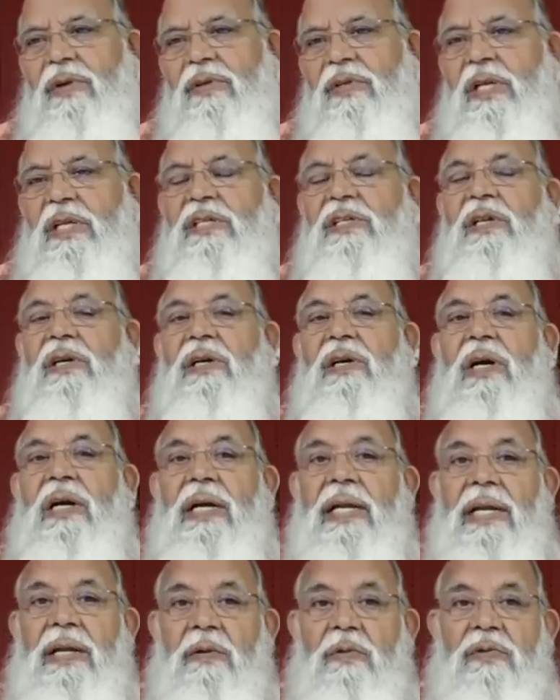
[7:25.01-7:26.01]

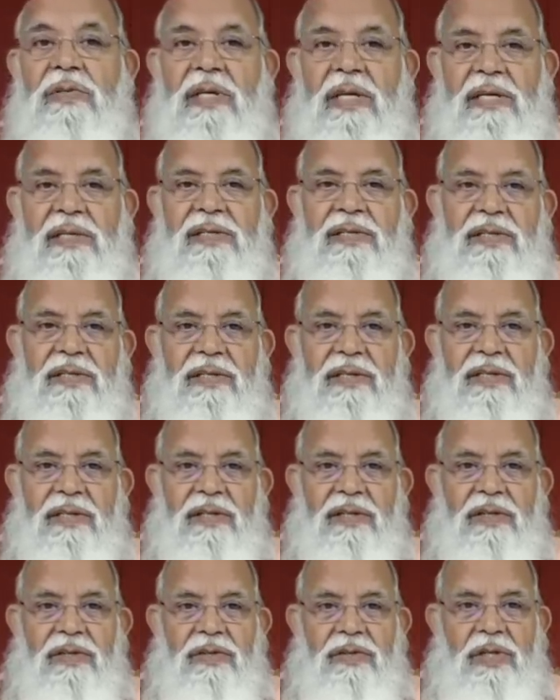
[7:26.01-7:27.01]
Satsanga gives us
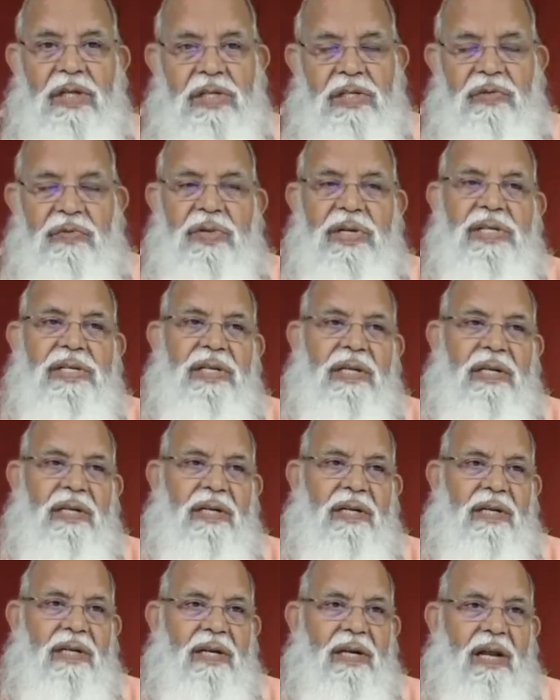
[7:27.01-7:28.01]
this
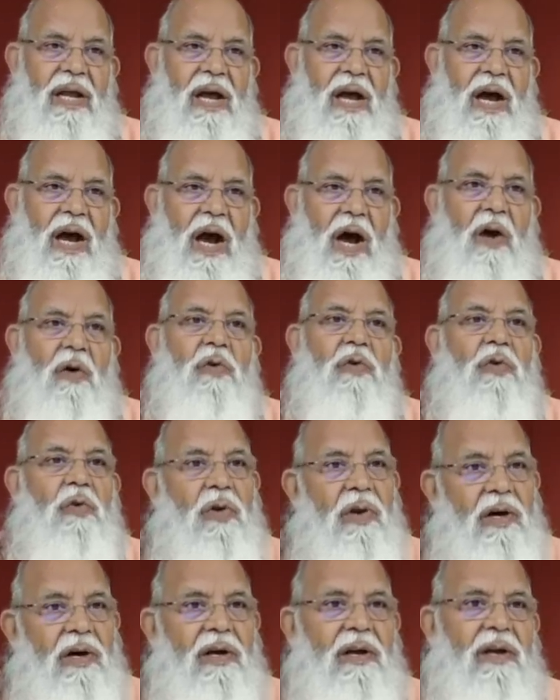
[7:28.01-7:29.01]
vision, how to
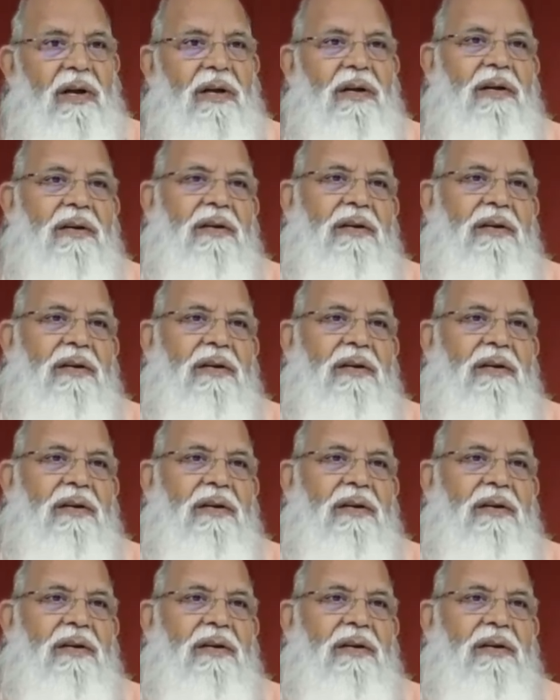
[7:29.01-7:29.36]
learn.